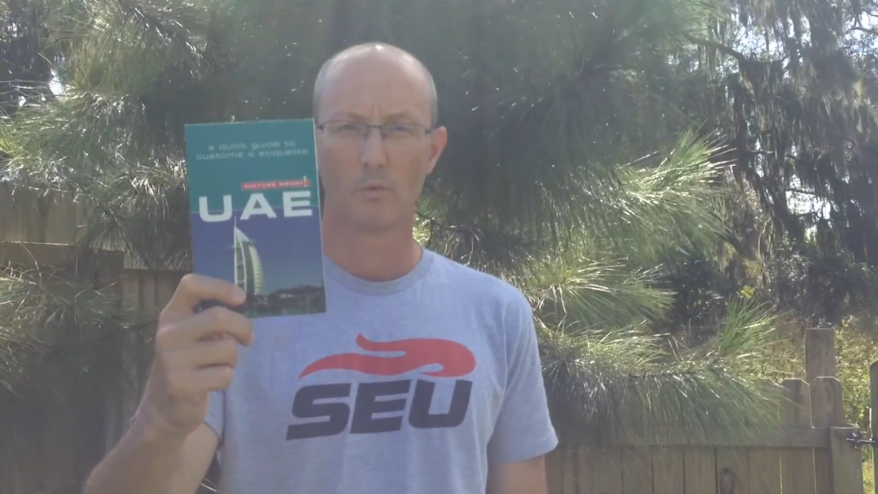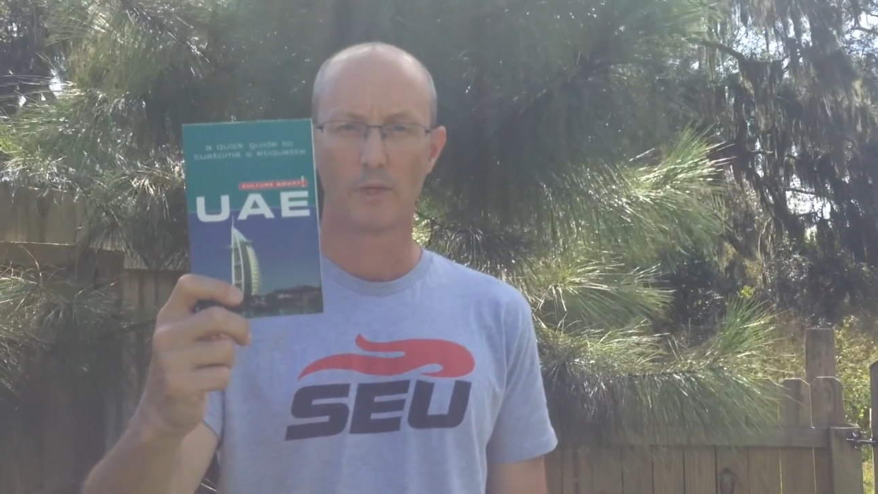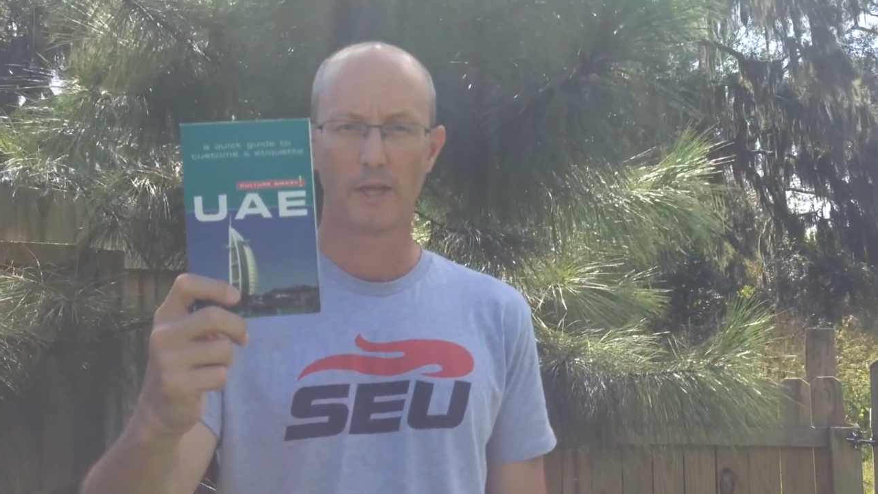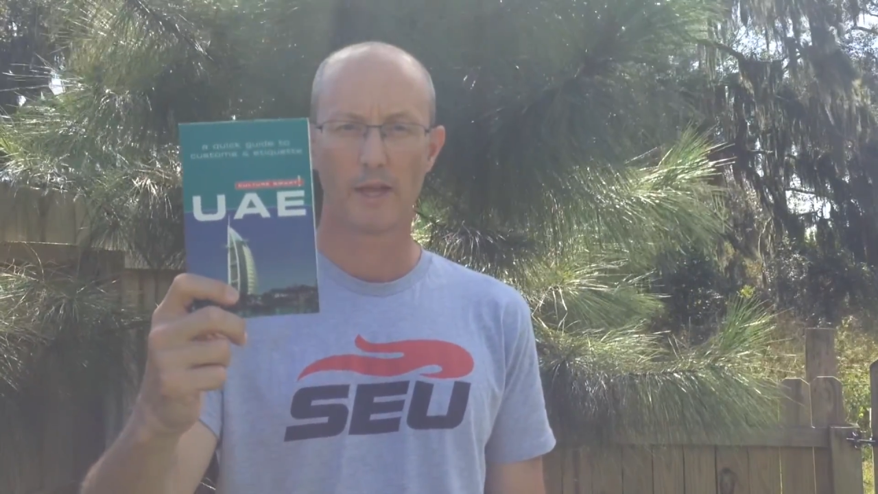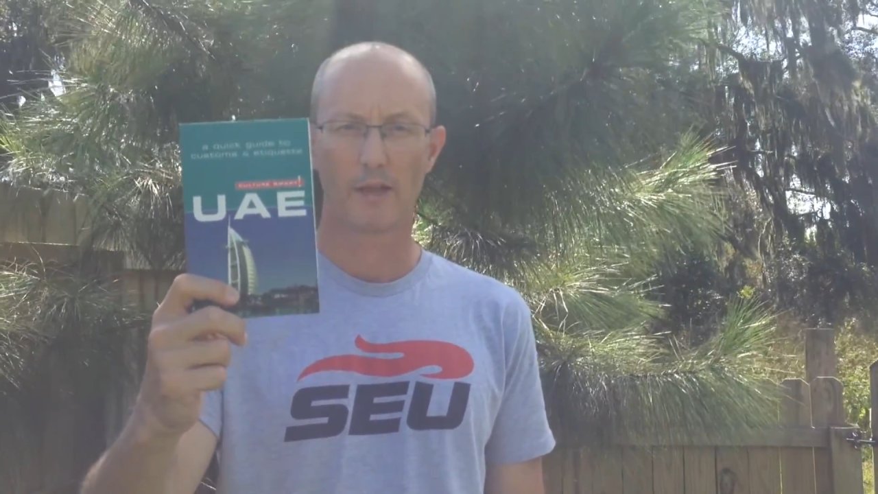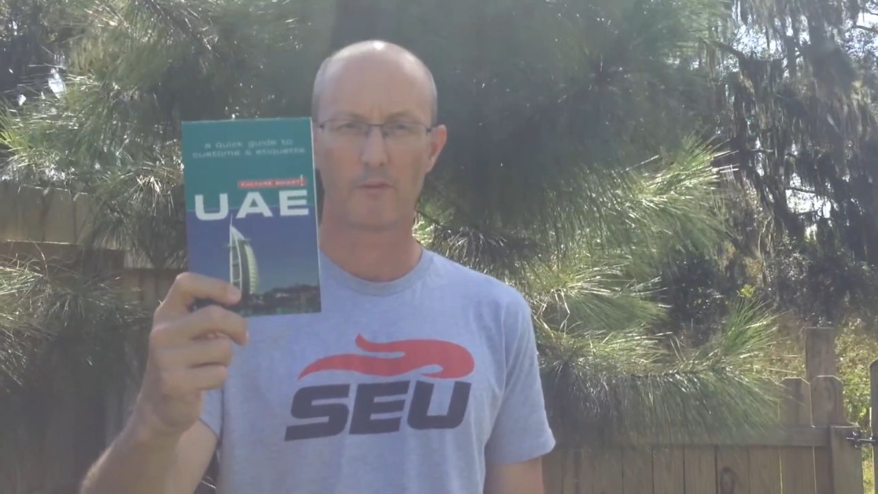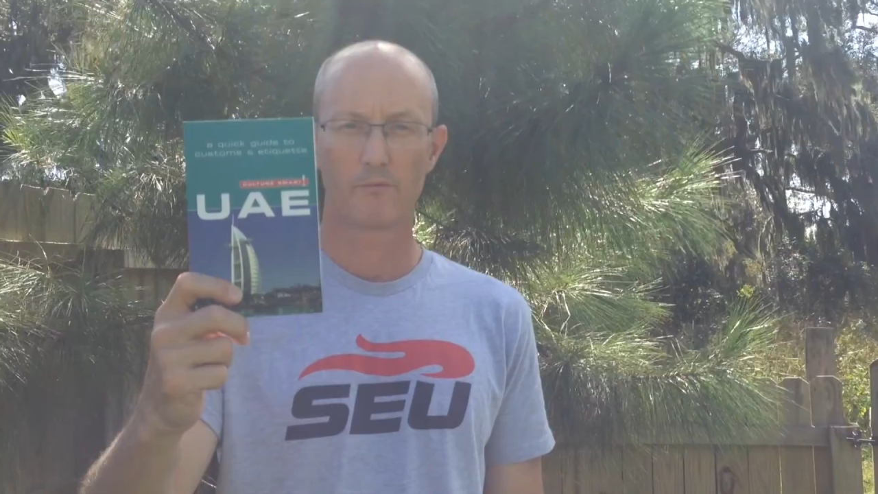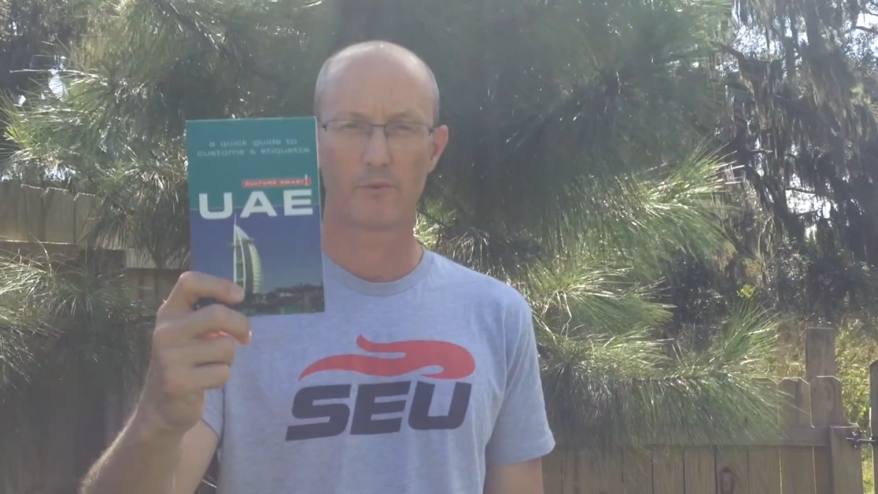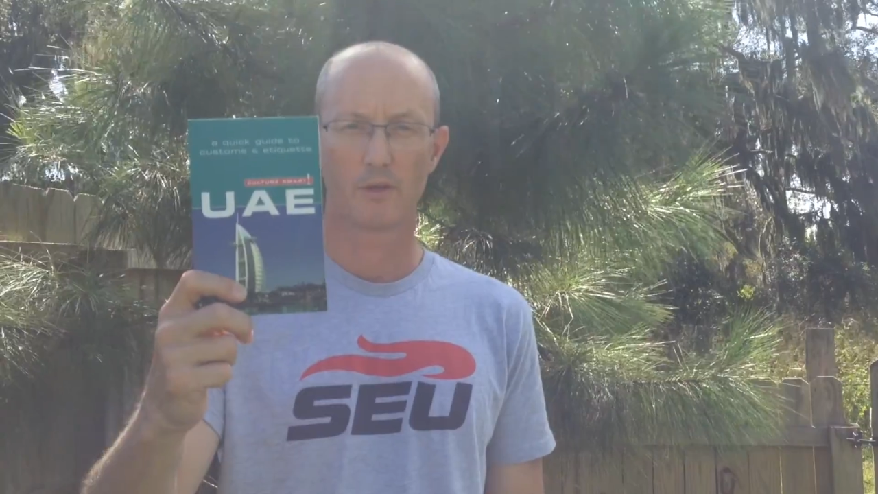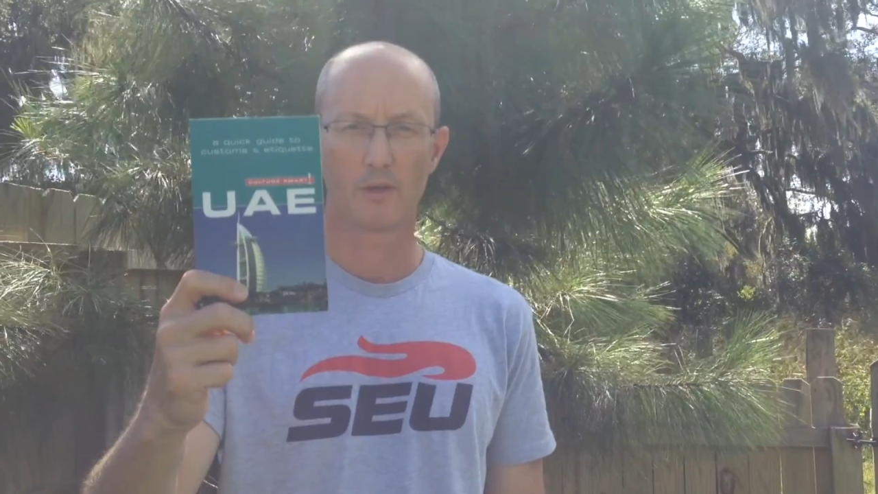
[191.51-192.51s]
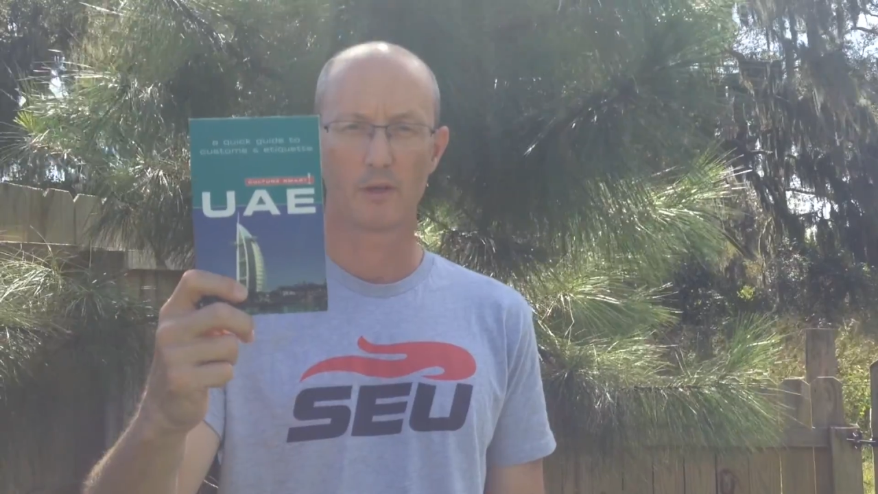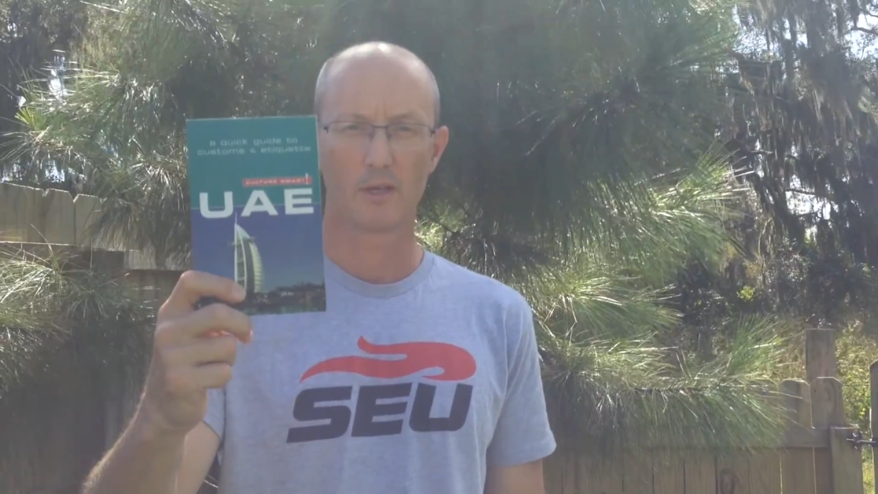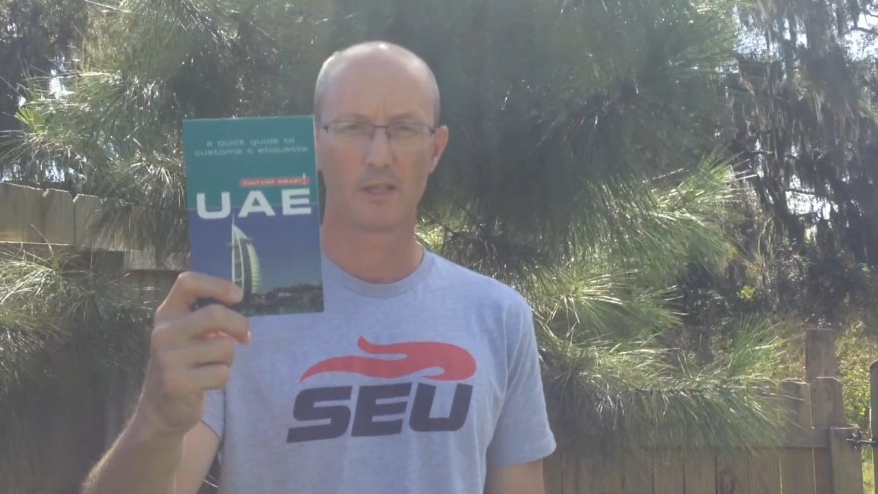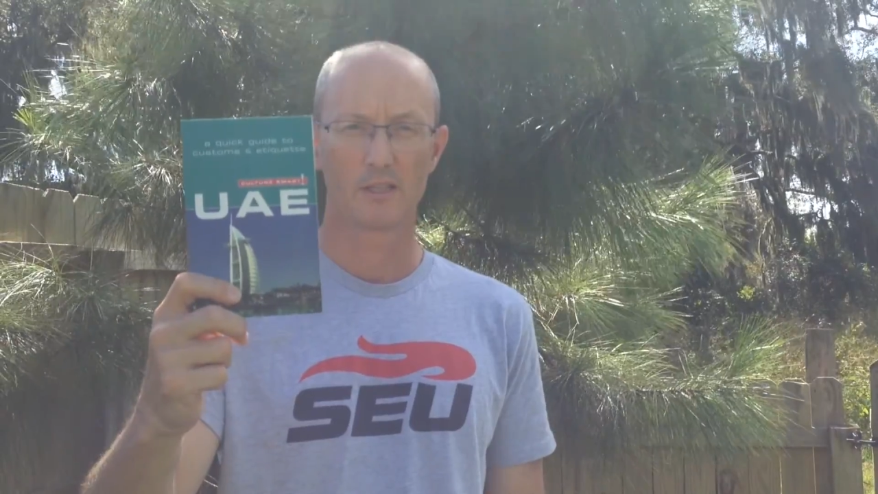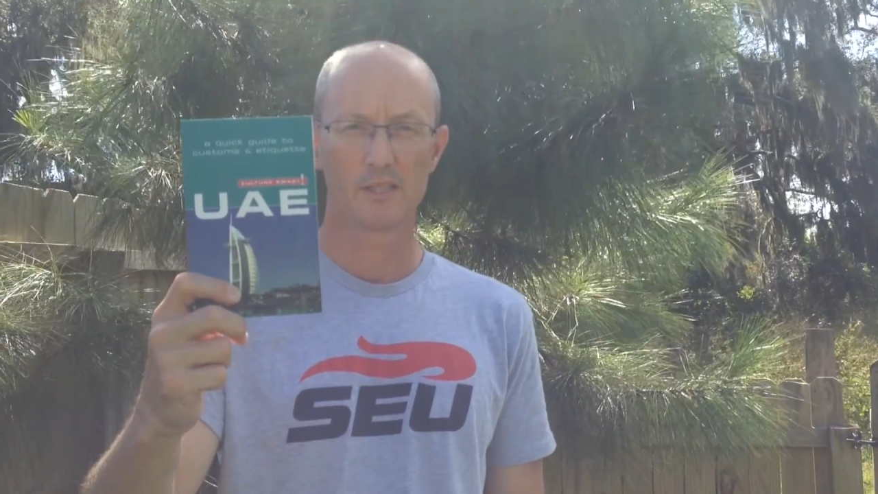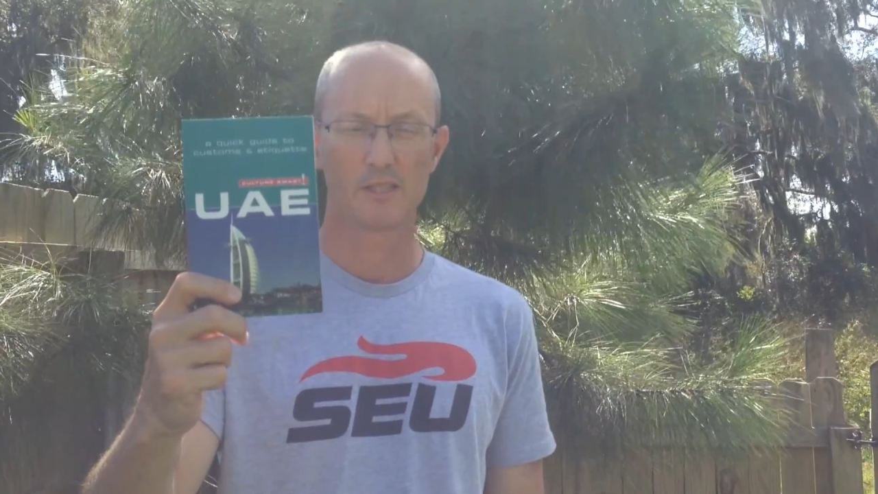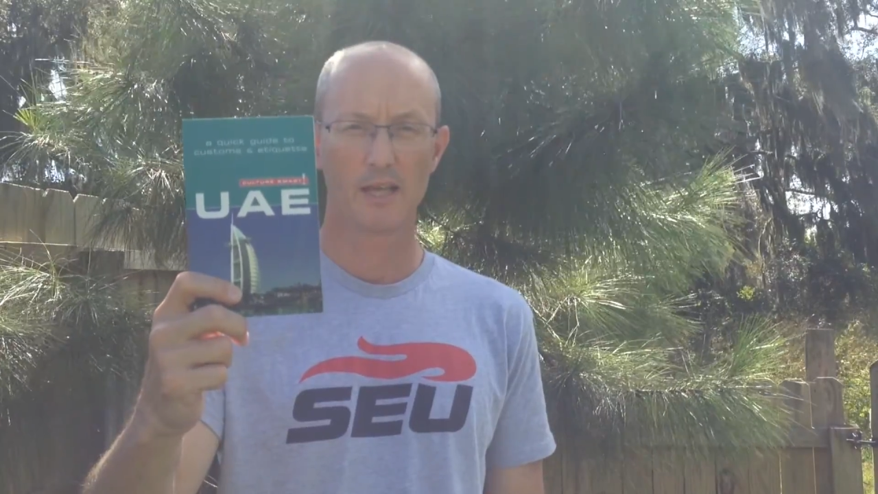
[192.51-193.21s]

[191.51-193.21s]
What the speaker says: We have at least